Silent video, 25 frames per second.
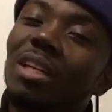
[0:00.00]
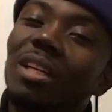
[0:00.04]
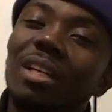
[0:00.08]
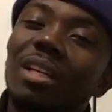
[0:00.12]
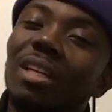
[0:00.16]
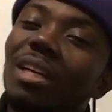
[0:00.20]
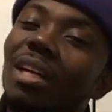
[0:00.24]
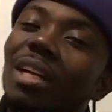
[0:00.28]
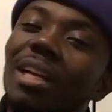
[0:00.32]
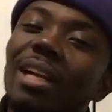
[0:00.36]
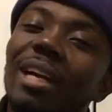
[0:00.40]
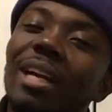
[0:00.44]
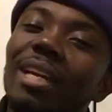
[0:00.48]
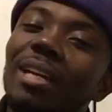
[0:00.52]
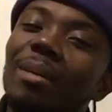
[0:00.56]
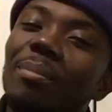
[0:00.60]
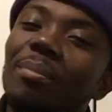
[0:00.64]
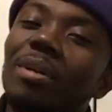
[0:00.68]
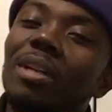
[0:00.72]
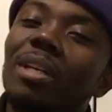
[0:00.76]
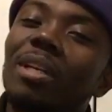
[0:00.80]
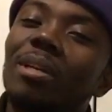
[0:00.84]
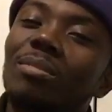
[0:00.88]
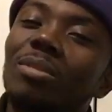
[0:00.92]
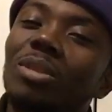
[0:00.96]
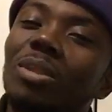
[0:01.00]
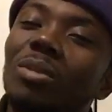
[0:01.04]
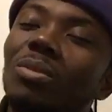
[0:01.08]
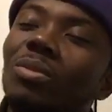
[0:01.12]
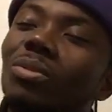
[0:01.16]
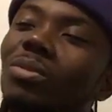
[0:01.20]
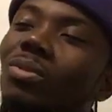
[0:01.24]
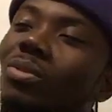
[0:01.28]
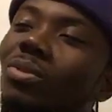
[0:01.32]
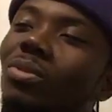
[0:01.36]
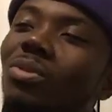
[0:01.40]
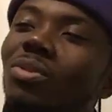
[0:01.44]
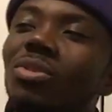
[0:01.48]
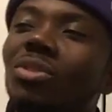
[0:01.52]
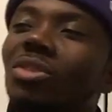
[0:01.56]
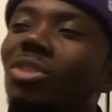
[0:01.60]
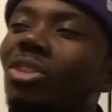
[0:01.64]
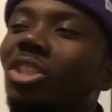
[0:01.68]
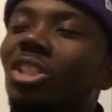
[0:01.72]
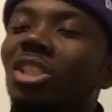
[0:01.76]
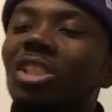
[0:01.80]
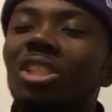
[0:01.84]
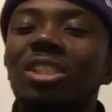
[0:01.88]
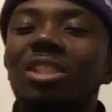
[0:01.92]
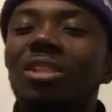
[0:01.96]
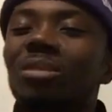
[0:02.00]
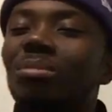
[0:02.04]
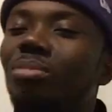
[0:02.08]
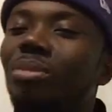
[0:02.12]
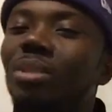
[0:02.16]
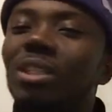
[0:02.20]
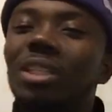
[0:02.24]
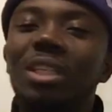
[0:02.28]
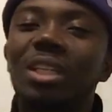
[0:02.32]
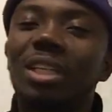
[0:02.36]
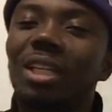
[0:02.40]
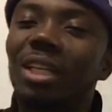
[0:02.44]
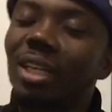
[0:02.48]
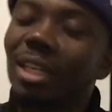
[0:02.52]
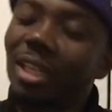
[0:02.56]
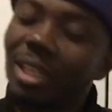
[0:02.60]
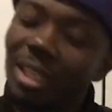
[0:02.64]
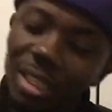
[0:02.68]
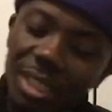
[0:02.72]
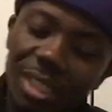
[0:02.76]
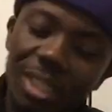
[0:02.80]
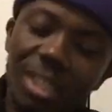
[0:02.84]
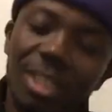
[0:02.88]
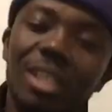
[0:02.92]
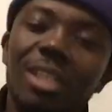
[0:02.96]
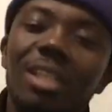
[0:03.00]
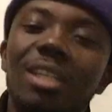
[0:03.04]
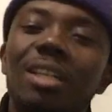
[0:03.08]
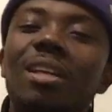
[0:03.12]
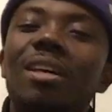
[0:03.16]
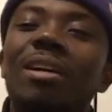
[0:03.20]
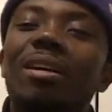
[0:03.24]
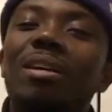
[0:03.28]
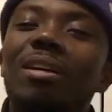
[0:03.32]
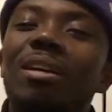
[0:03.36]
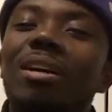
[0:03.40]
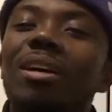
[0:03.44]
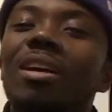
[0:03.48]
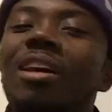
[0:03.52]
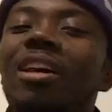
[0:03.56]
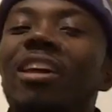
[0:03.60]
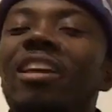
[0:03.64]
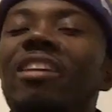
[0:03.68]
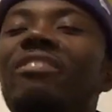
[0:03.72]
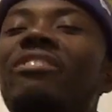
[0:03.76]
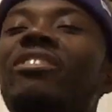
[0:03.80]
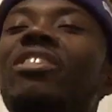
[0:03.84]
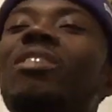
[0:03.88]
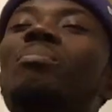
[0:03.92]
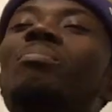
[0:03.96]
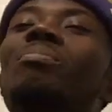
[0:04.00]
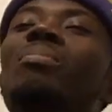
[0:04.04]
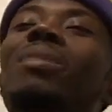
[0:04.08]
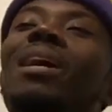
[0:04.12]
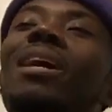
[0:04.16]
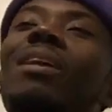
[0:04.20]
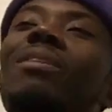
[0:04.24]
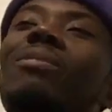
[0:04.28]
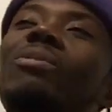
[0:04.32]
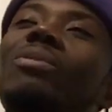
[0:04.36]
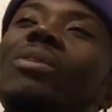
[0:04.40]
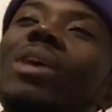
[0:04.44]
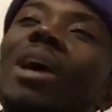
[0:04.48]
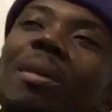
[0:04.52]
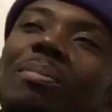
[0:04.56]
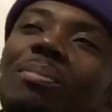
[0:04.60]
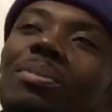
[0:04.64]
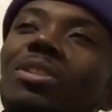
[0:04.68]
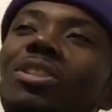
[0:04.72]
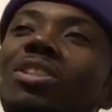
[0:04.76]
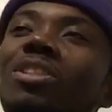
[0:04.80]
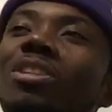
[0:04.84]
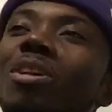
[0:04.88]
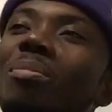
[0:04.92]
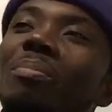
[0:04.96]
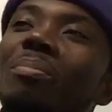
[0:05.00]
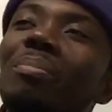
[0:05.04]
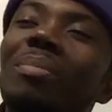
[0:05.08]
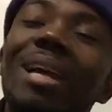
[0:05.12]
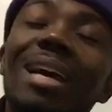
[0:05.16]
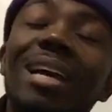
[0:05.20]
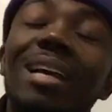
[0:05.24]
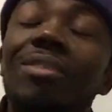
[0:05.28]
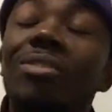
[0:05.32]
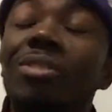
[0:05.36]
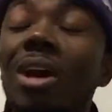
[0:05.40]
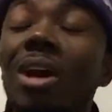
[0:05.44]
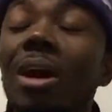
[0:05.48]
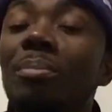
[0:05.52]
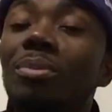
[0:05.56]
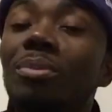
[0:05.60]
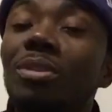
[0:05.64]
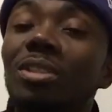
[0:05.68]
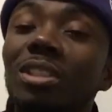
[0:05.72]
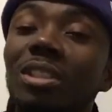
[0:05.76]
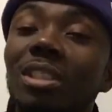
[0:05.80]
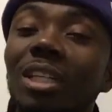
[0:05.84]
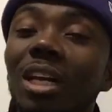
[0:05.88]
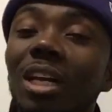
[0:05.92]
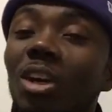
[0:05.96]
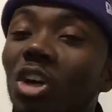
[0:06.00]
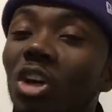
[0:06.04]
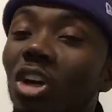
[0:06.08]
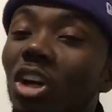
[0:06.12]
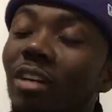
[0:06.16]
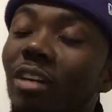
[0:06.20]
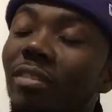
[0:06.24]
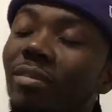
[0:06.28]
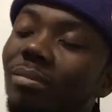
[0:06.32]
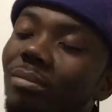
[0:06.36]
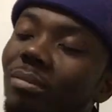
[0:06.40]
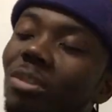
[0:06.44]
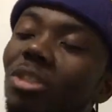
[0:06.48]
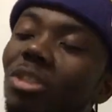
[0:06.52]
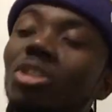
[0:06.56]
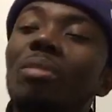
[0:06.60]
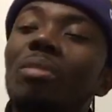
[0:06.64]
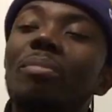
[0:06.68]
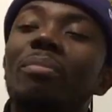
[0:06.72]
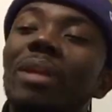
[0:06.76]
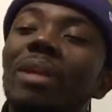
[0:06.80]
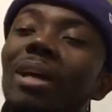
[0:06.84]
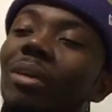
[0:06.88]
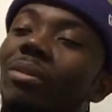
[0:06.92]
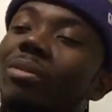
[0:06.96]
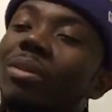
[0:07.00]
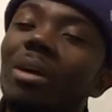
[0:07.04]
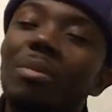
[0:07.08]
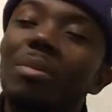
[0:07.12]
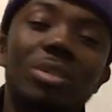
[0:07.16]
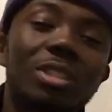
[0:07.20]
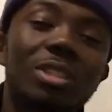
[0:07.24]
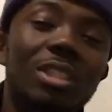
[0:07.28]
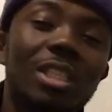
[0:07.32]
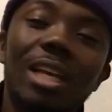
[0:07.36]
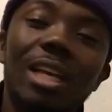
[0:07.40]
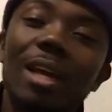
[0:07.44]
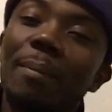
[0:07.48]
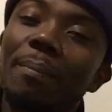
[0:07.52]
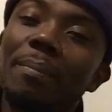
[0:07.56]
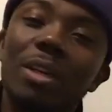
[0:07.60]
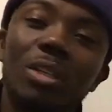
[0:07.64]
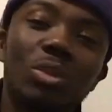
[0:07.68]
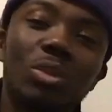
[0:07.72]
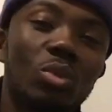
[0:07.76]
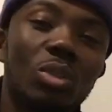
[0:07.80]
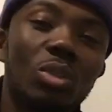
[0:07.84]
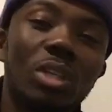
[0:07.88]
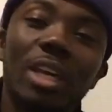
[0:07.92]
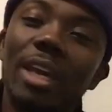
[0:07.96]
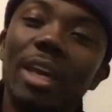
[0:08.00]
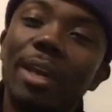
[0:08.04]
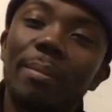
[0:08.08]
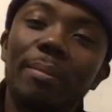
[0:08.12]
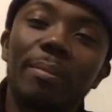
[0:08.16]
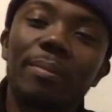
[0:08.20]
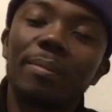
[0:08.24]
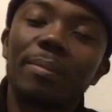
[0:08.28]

I like Eminem though. Even black rappers, some black rappers, not all of them, some black rappers cannot mess with him.